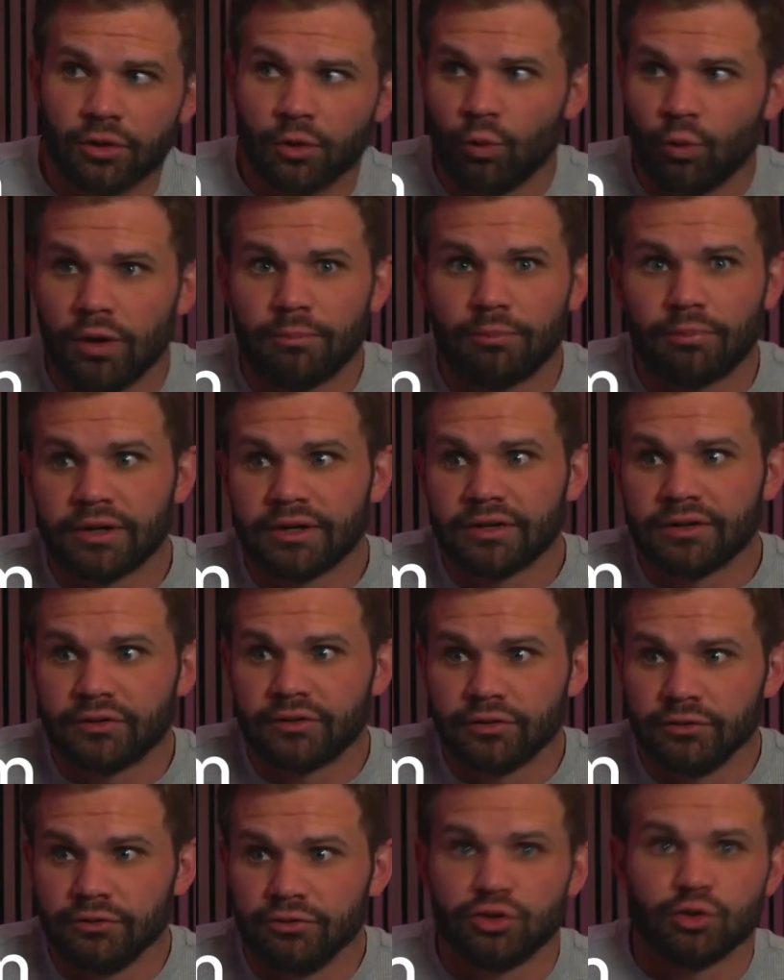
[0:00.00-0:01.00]
what brings
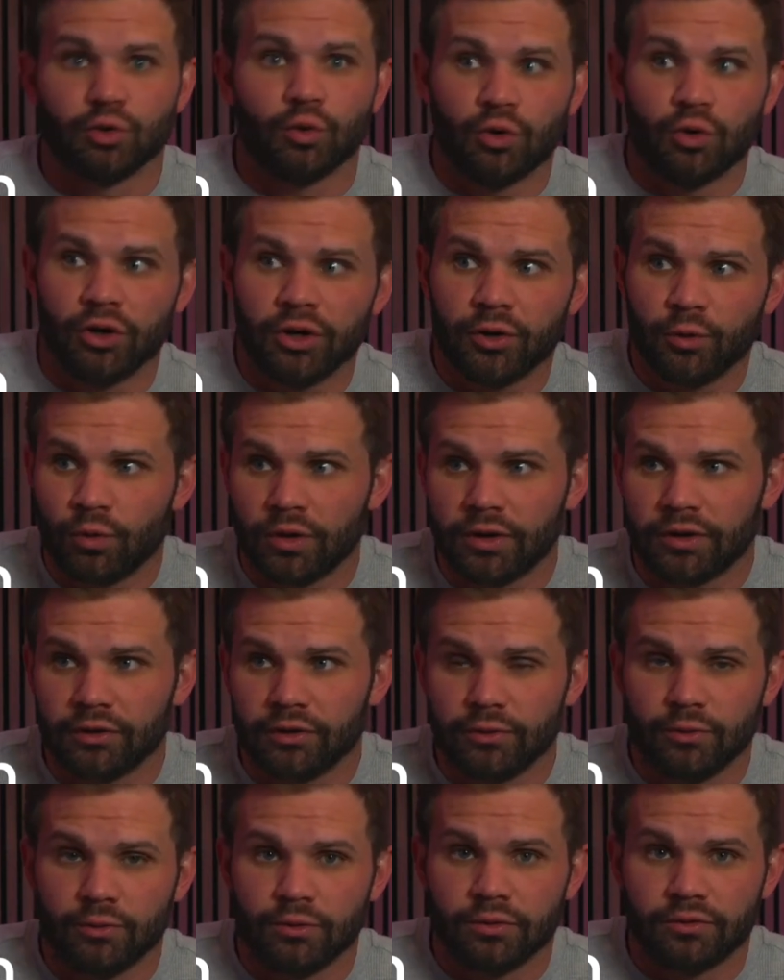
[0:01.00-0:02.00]
you joy, what
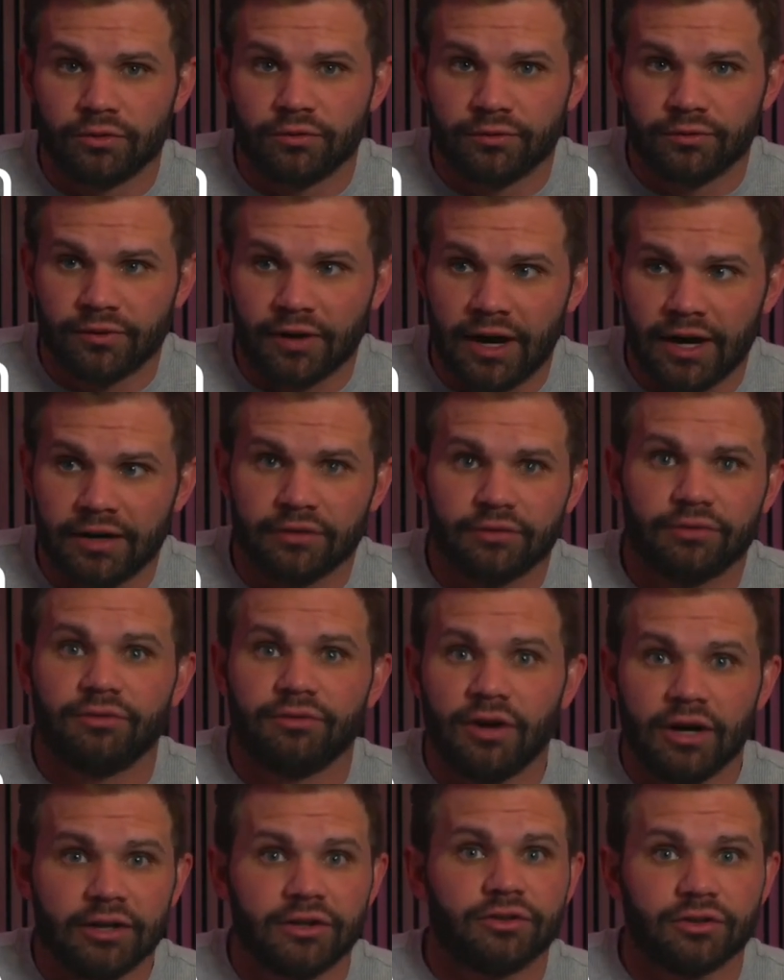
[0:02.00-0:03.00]
you would find
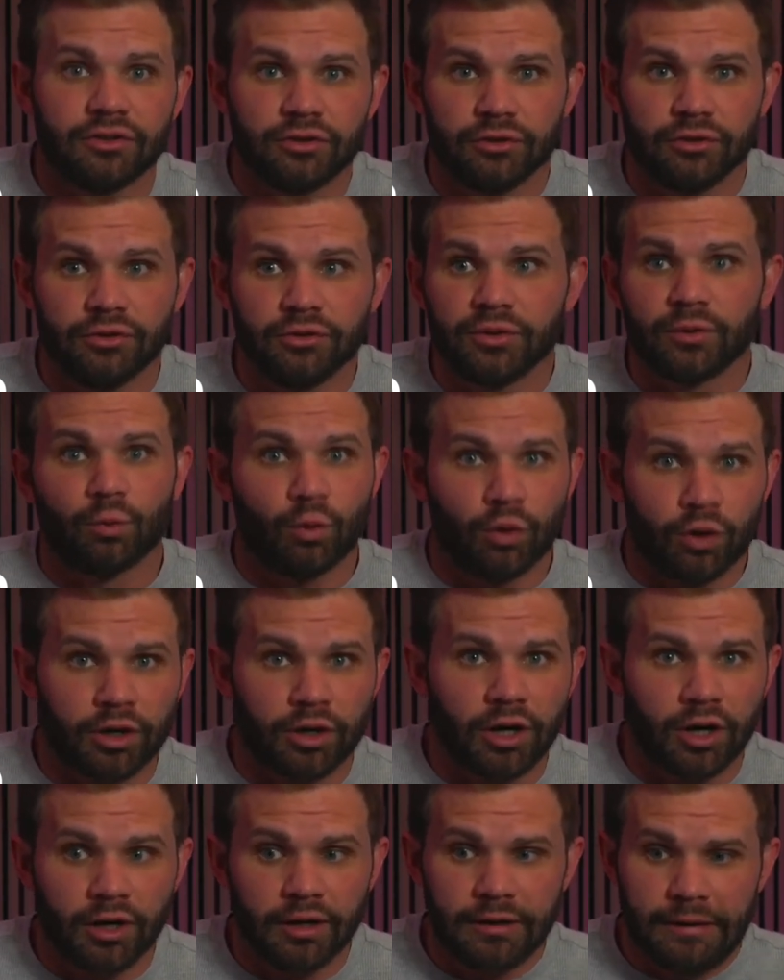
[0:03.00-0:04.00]
fun to do and work
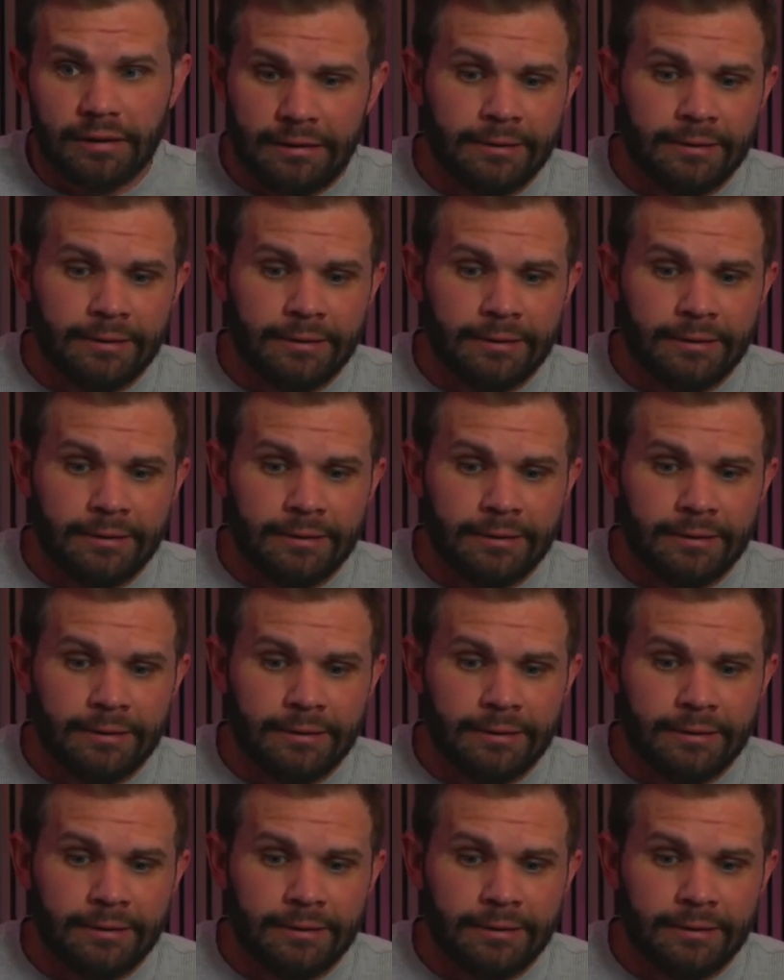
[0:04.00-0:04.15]
on,